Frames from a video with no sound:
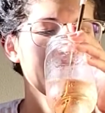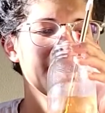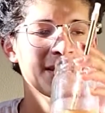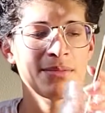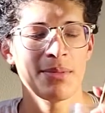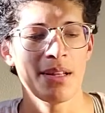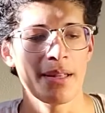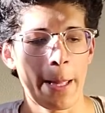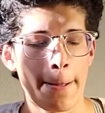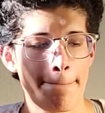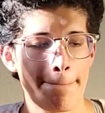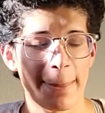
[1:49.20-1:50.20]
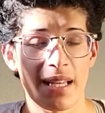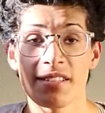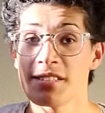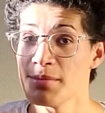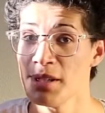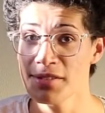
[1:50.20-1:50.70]
Smell it.
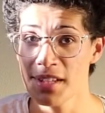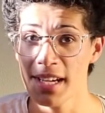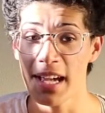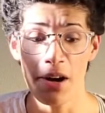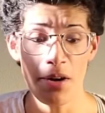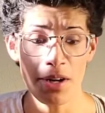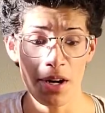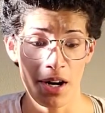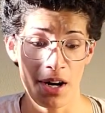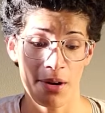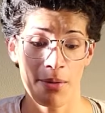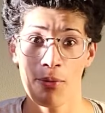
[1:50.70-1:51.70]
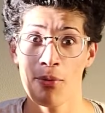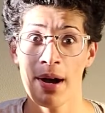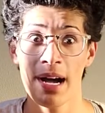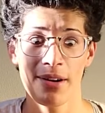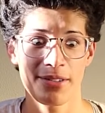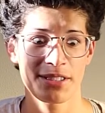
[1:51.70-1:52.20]
Smells like alcohol.
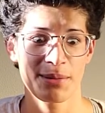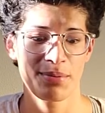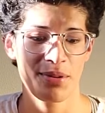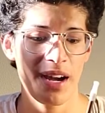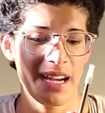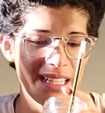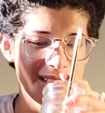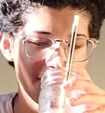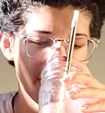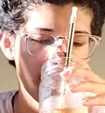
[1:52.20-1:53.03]
Wow, surprise.